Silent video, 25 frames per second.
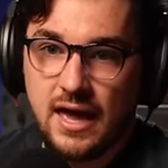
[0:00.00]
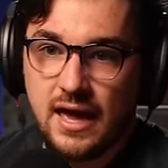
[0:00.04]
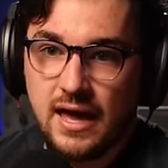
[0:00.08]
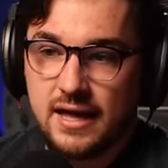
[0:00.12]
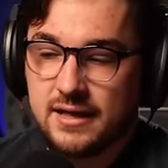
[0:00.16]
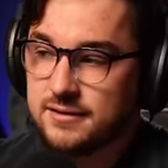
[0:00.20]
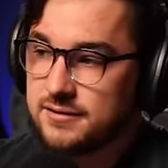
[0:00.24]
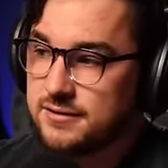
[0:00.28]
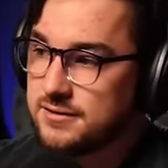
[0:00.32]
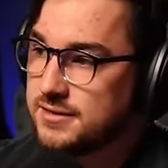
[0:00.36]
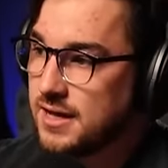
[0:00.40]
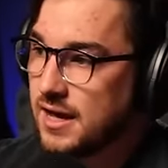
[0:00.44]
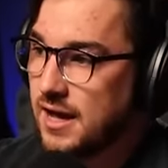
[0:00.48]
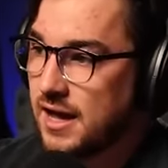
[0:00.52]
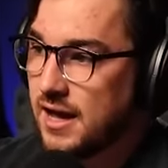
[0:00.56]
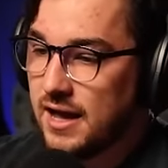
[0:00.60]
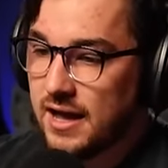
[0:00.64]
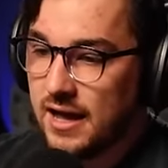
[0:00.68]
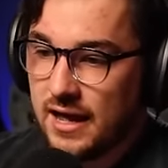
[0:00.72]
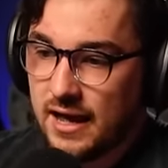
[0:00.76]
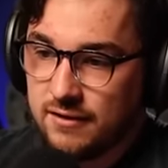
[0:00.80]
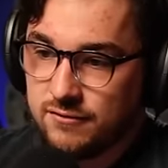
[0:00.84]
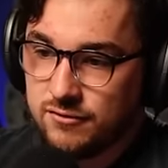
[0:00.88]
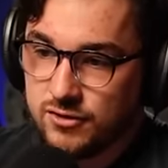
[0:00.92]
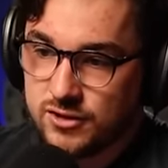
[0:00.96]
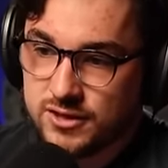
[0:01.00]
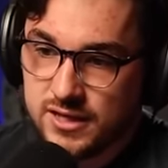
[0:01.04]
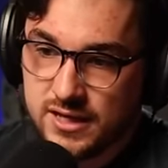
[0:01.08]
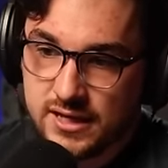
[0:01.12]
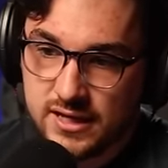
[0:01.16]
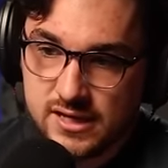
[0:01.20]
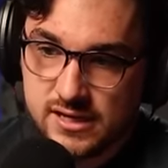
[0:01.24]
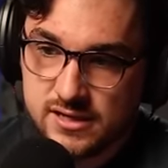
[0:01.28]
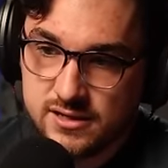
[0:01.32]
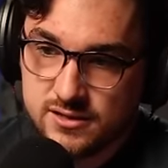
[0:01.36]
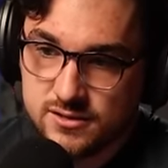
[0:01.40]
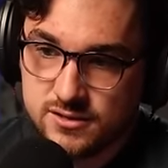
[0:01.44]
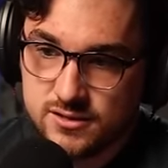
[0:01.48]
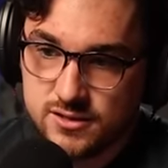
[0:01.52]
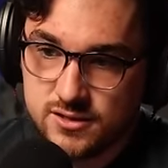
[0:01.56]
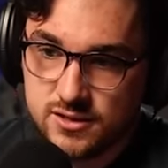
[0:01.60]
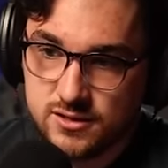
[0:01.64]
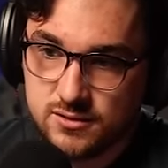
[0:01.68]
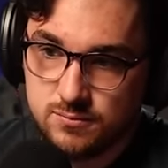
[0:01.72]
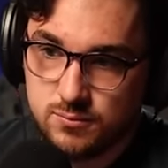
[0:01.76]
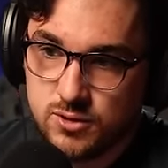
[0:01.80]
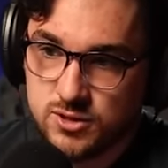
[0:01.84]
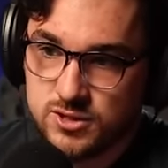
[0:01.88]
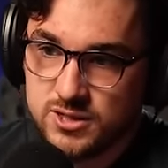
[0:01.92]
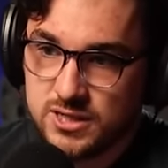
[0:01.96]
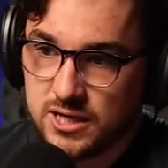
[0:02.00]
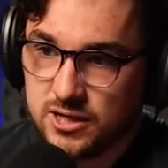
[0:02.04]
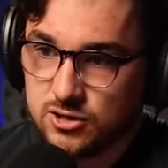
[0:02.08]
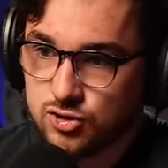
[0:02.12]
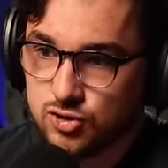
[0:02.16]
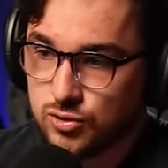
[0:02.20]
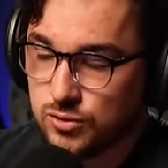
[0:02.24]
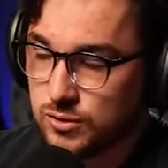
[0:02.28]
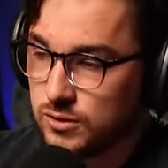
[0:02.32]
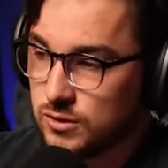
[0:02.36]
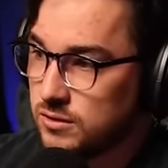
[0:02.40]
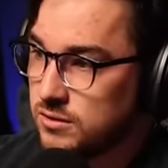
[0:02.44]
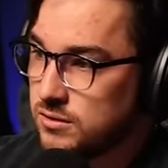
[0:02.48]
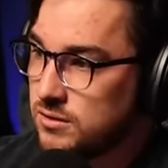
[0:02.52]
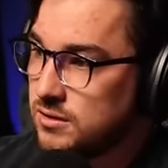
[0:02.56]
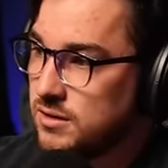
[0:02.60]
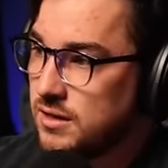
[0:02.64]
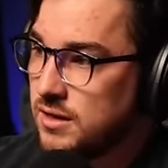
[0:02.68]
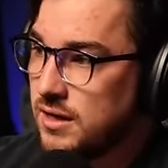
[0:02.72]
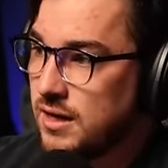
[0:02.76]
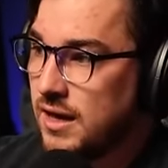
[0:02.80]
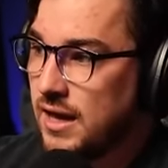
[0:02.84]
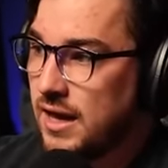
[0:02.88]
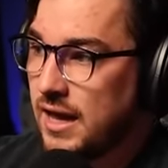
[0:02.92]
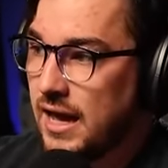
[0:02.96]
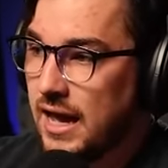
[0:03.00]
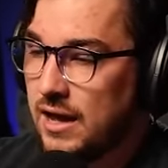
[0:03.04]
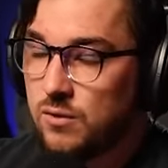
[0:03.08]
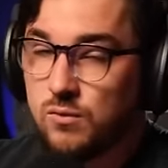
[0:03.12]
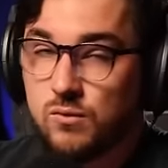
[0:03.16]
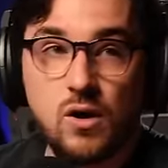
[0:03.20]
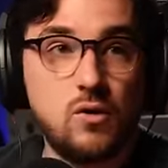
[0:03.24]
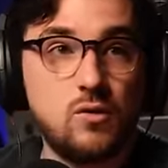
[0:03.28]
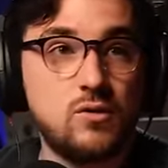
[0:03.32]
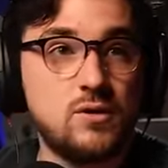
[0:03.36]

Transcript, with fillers: And uh, everything is procedural, And what